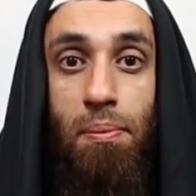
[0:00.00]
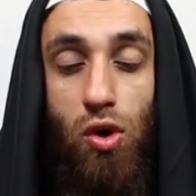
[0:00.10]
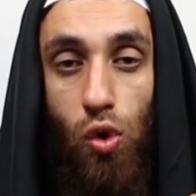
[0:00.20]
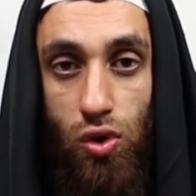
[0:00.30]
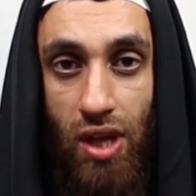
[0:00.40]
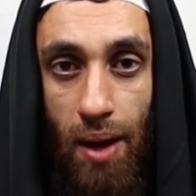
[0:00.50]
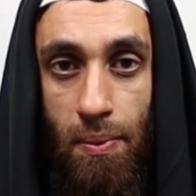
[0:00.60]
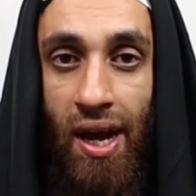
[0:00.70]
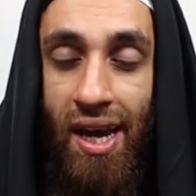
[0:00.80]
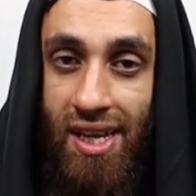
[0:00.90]
Ibn
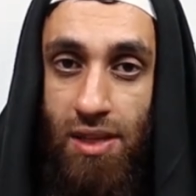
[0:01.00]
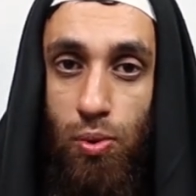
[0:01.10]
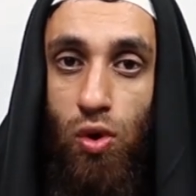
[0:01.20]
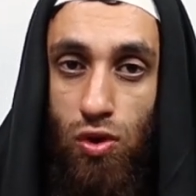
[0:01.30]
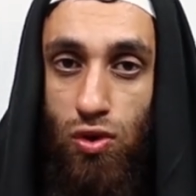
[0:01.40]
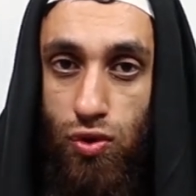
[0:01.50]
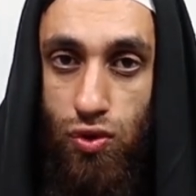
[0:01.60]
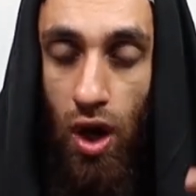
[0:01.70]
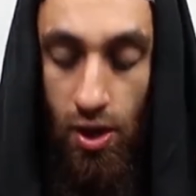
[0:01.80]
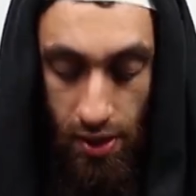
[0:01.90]
Qudama in his book,
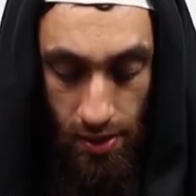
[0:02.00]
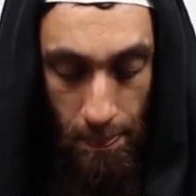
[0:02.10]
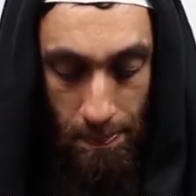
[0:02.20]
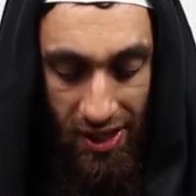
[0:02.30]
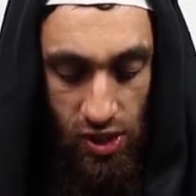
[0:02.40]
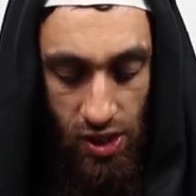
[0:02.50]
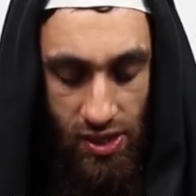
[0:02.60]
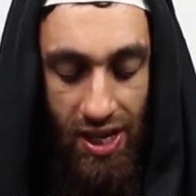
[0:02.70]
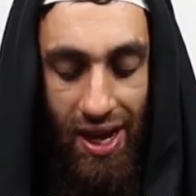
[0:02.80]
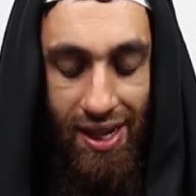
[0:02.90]
Rawdatul Nadir,
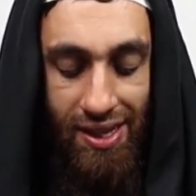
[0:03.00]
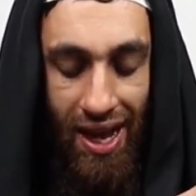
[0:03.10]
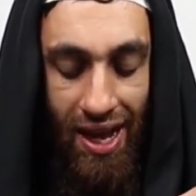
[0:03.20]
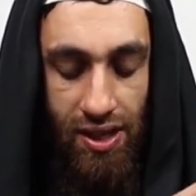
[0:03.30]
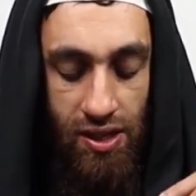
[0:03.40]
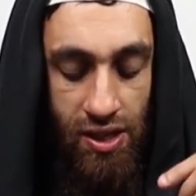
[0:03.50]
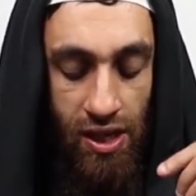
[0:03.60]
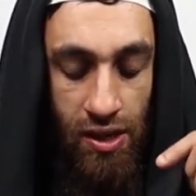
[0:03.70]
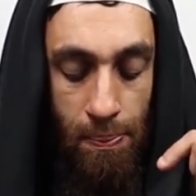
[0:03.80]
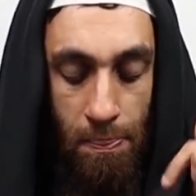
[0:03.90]
mentions that
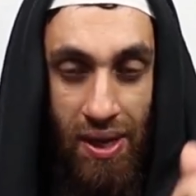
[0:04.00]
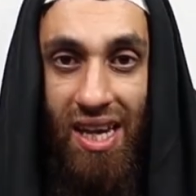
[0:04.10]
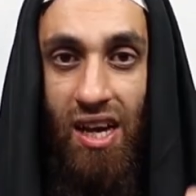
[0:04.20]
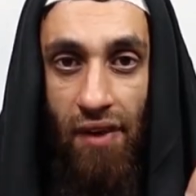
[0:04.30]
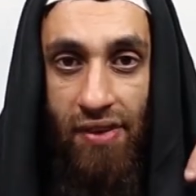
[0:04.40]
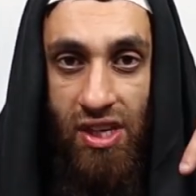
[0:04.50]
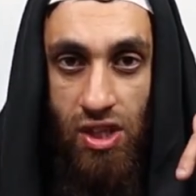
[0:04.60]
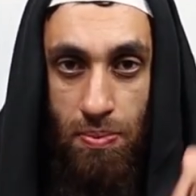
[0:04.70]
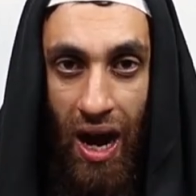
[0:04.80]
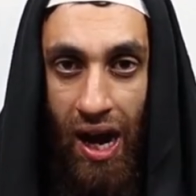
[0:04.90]
the meaning of
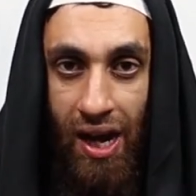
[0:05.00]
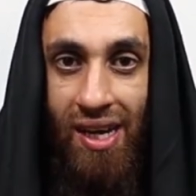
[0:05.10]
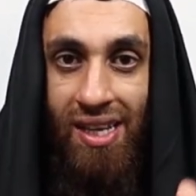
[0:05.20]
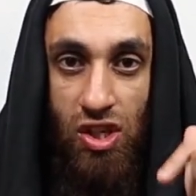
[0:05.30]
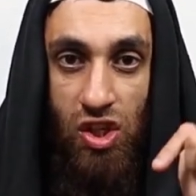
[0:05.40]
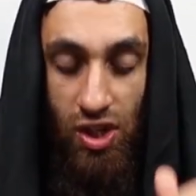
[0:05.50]
ijma'a in the